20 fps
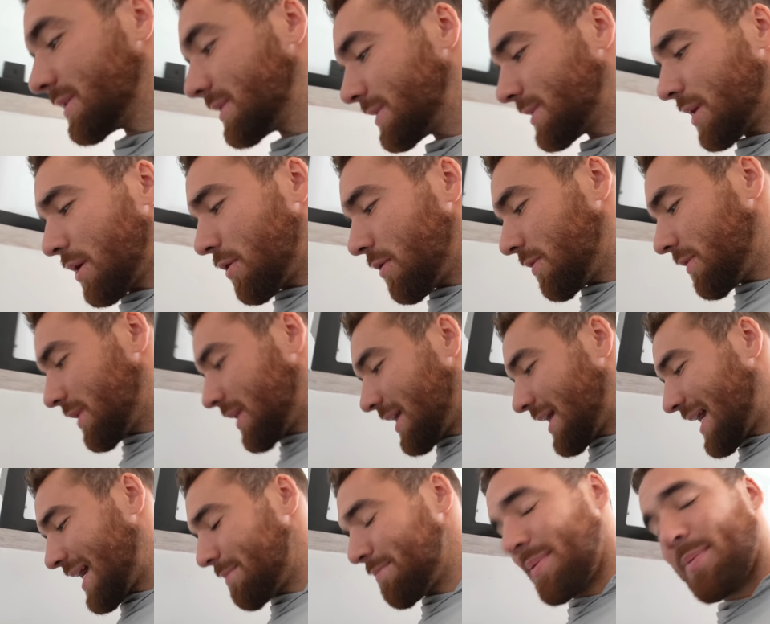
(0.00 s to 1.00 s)
so
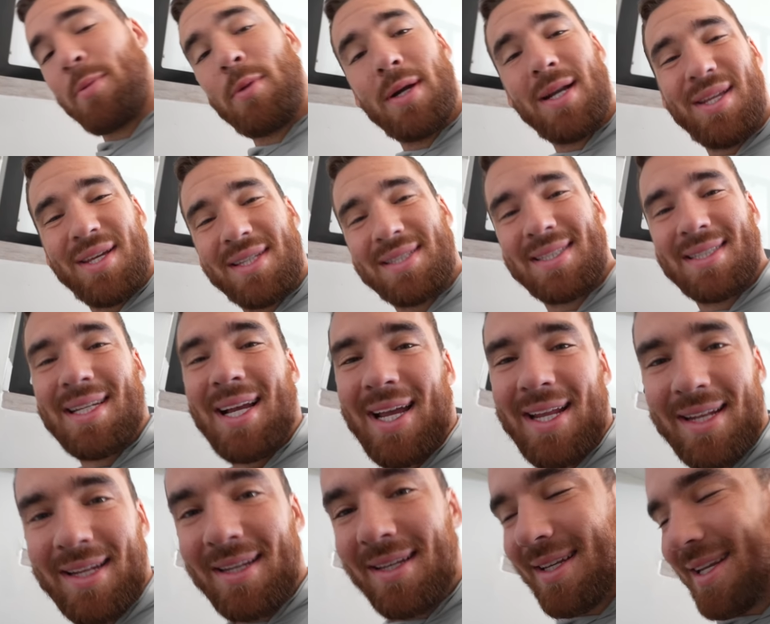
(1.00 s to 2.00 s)
I'm pretty
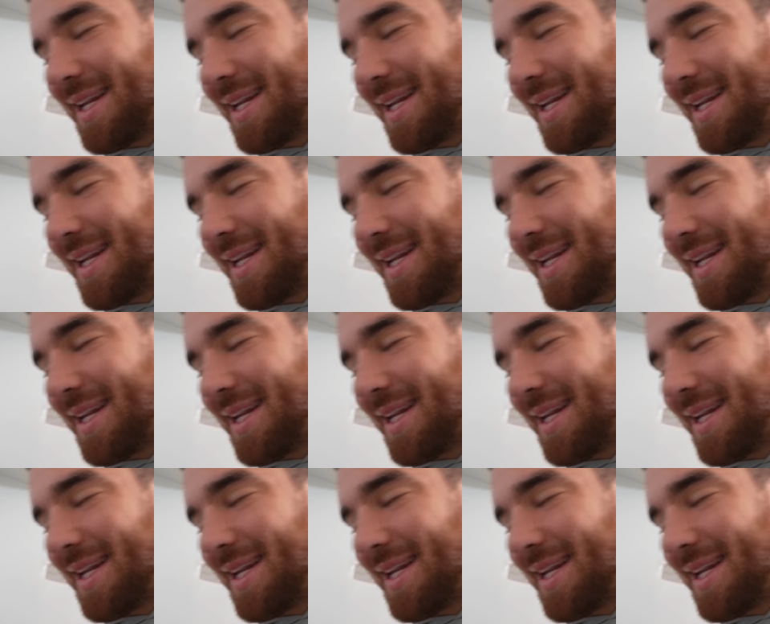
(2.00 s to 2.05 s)
excited,